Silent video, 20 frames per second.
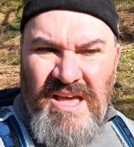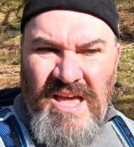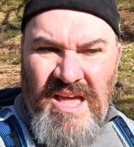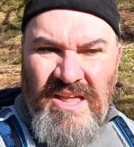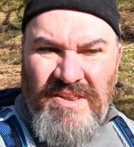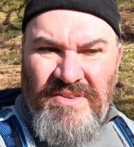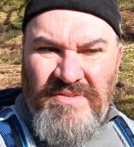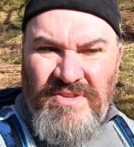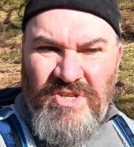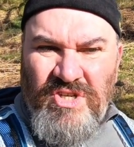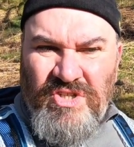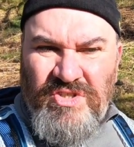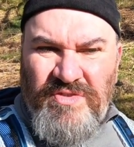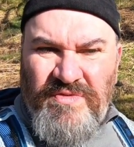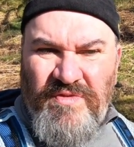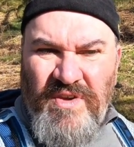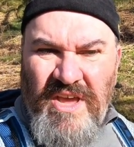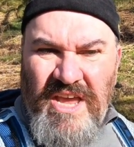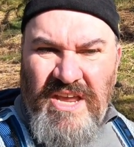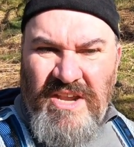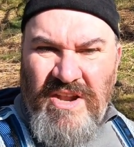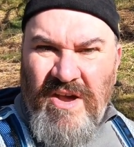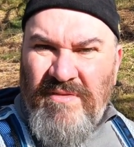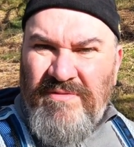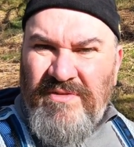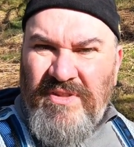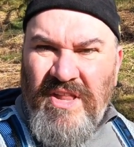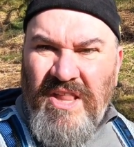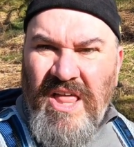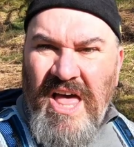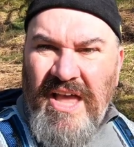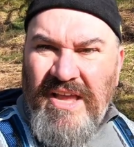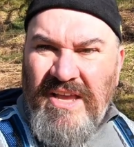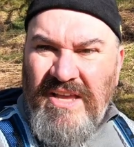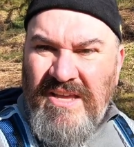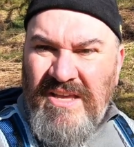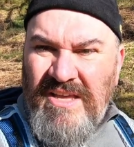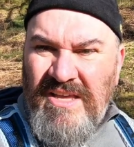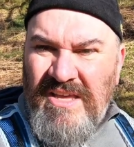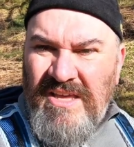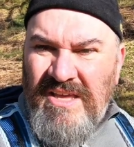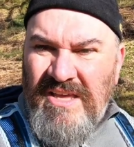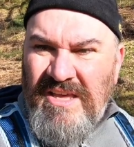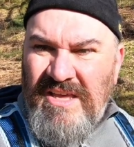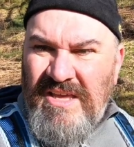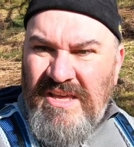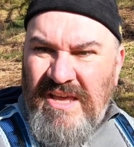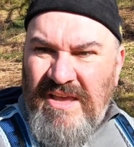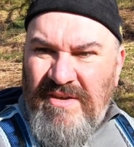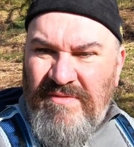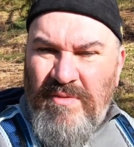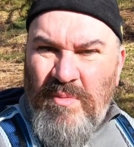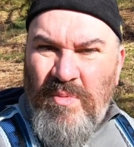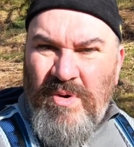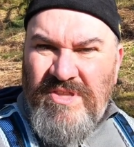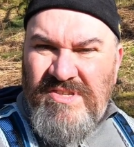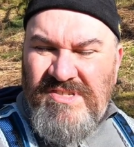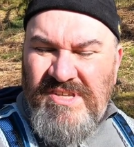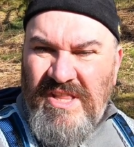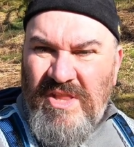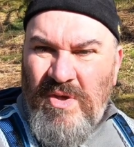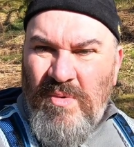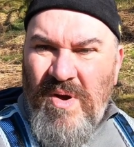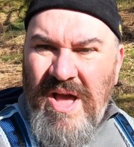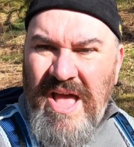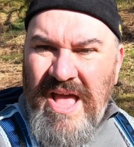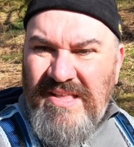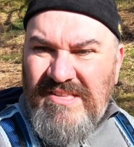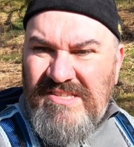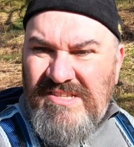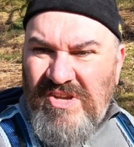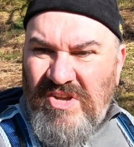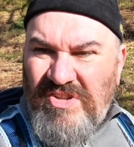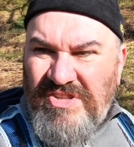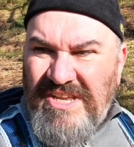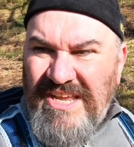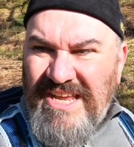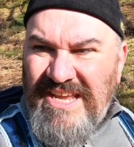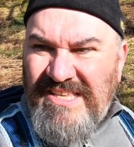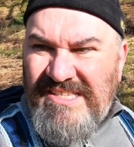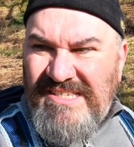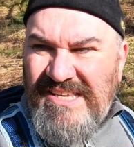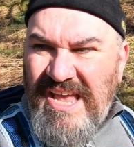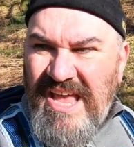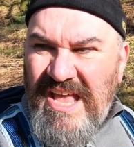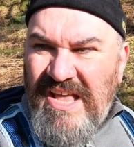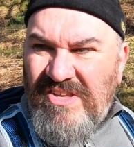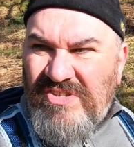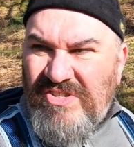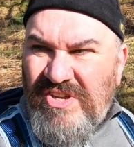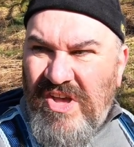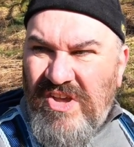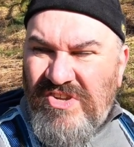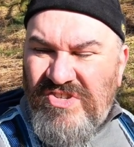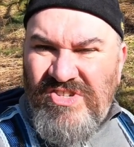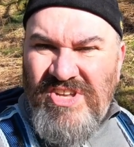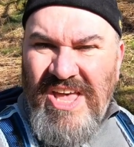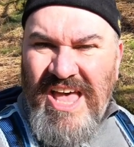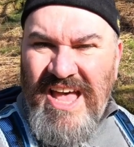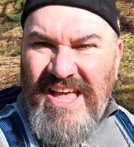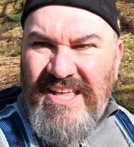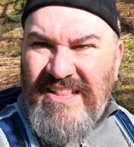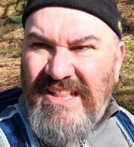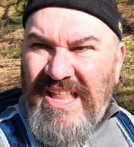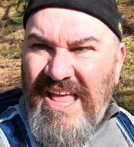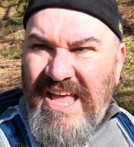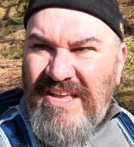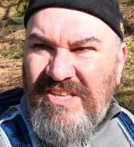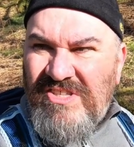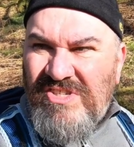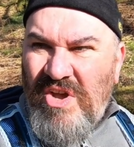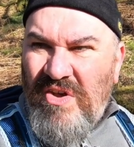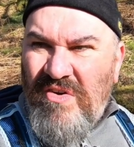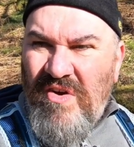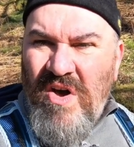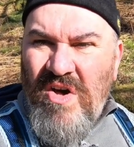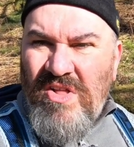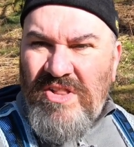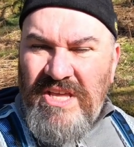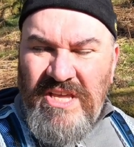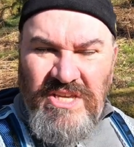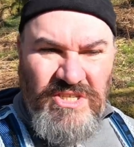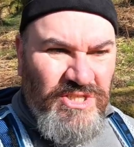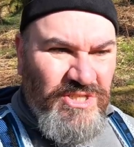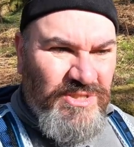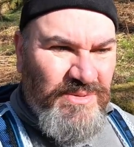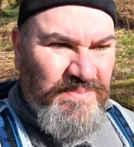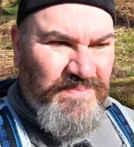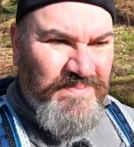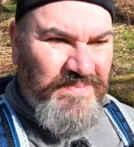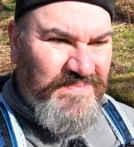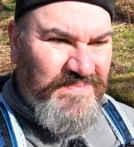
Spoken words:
and just feed off the light, either with silhouettes or details or side light or all these